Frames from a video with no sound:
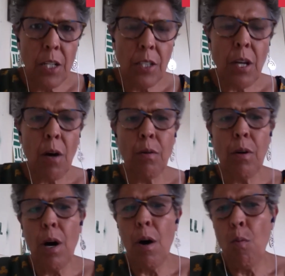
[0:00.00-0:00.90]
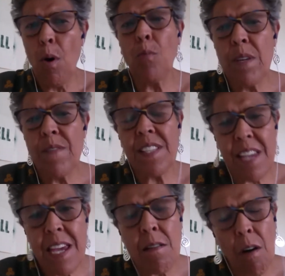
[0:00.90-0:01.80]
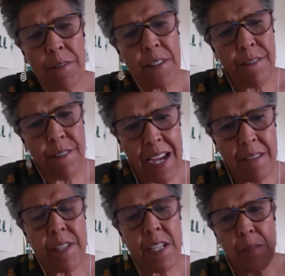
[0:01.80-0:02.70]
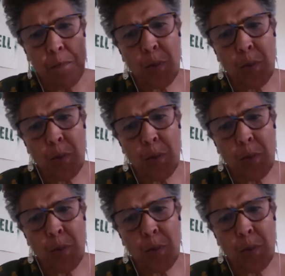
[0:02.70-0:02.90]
So what we've seen after 5 years